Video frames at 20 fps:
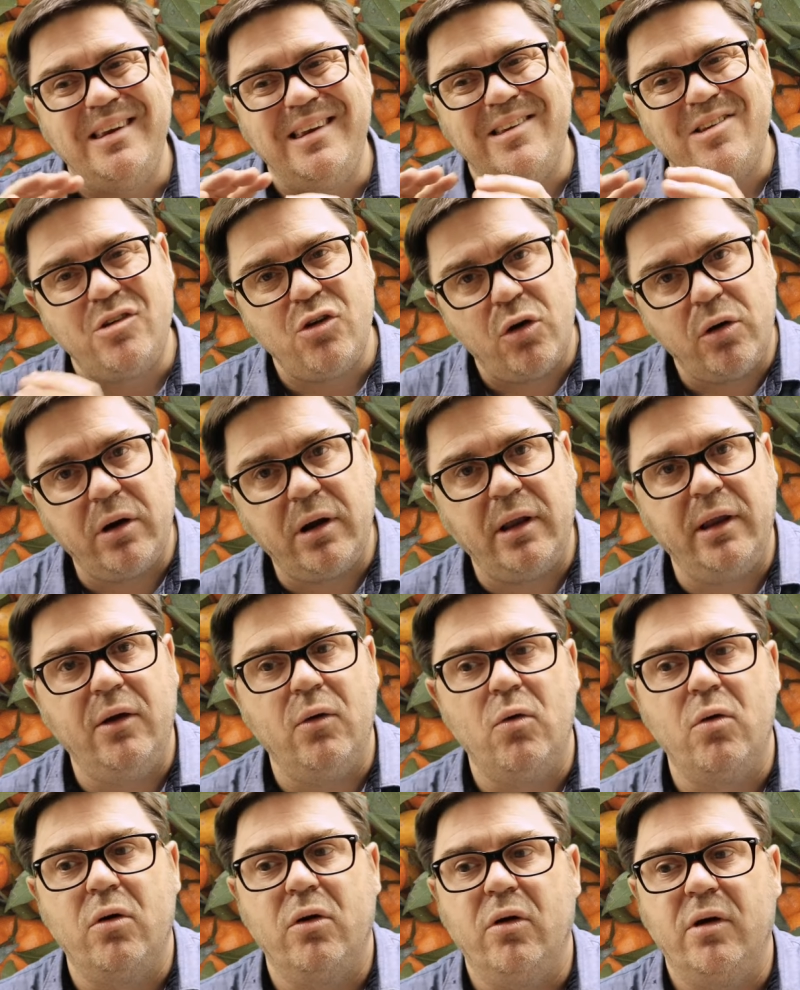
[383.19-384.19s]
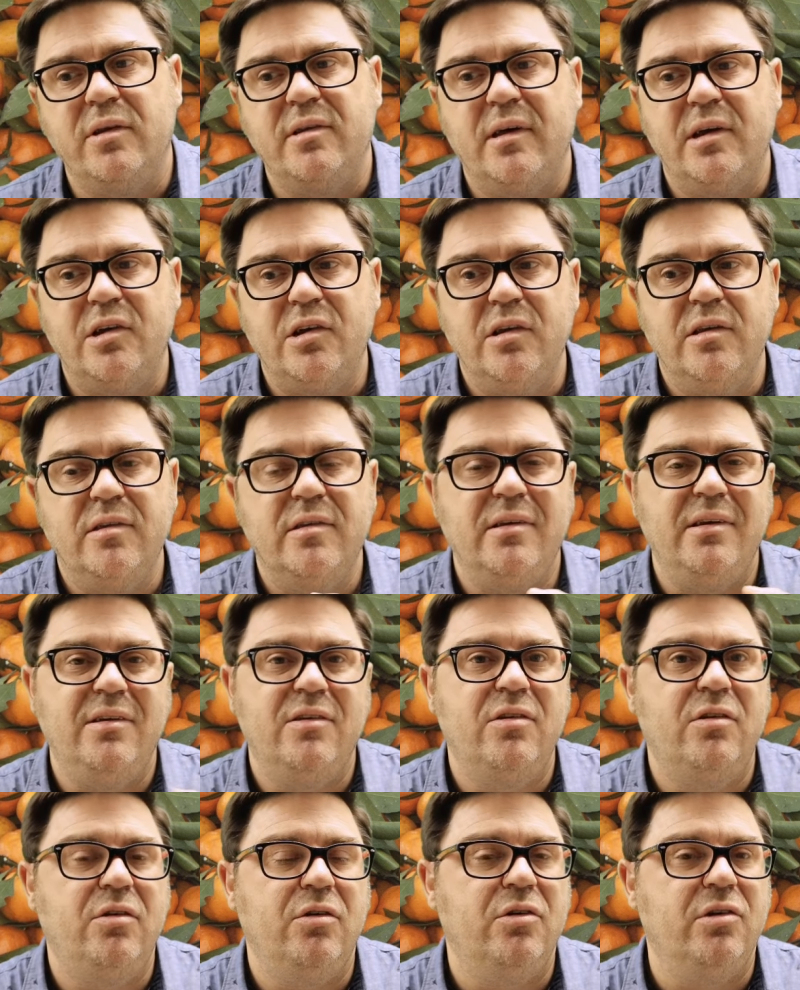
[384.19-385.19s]
historically organisations and
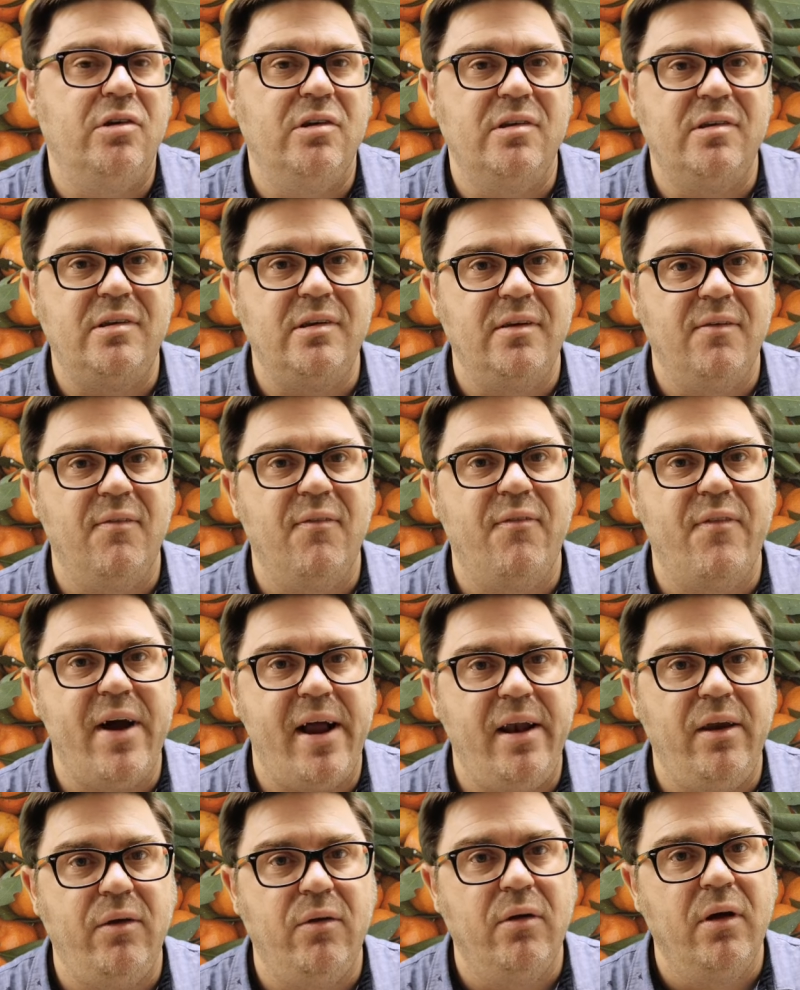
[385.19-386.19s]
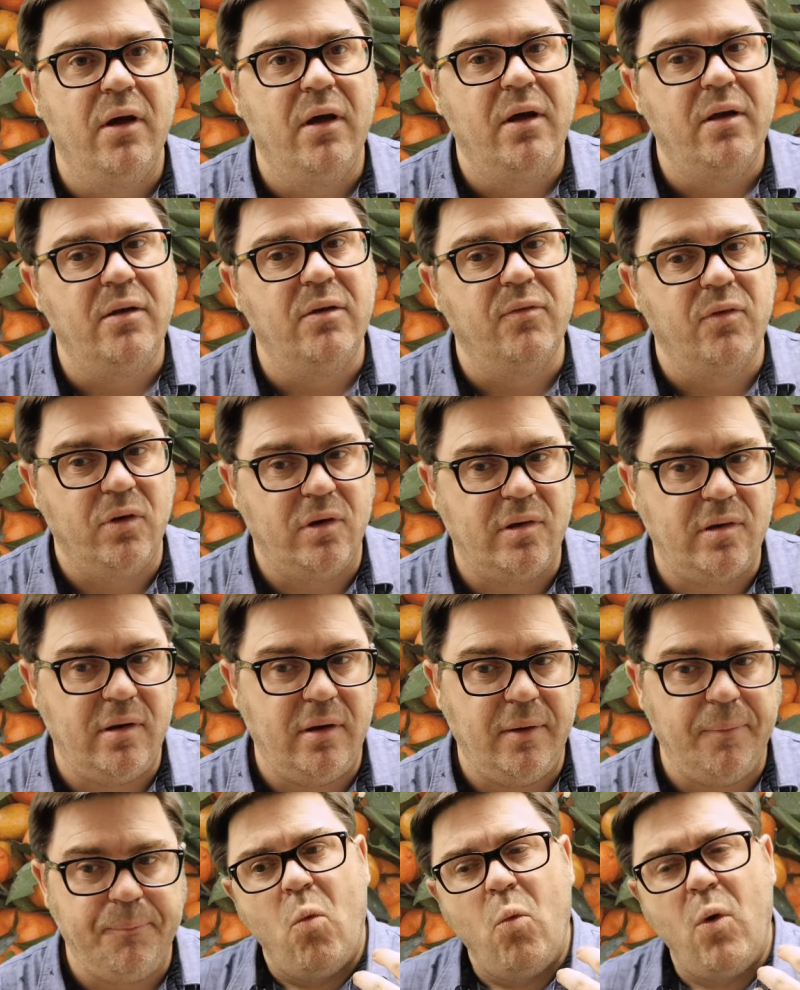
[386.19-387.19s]
institutions didn't value diversity.